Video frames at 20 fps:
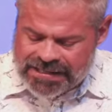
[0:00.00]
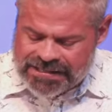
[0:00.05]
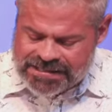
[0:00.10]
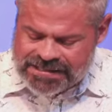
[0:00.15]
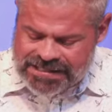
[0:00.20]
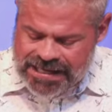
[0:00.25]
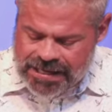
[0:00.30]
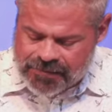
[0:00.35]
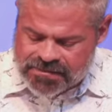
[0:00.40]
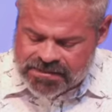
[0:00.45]

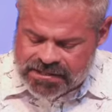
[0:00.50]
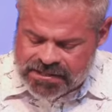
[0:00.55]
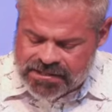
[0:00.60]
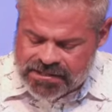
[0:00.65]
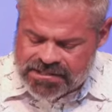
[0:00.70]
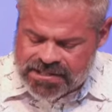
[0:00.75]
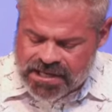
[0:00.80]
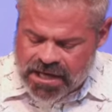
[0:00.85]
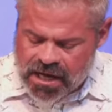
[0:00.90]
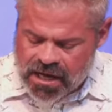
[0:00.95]
and
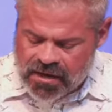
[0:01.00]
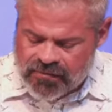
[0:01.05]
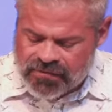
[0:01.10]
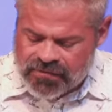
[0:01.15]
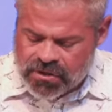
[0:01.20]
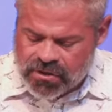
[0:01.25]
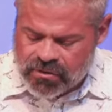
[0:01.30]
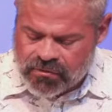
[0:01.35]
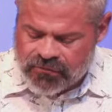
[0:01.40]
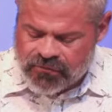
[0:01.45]
acceptance
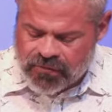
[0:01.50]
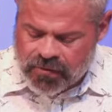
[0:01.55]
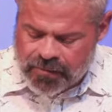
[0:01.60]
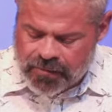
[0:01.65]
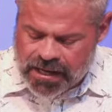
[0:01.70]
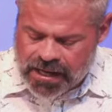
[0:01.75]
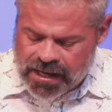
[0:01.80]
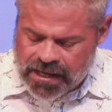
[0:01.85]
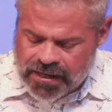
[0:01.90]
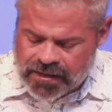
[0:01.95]
of you
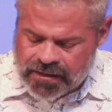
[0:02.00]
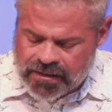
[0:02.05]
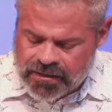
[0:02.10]
from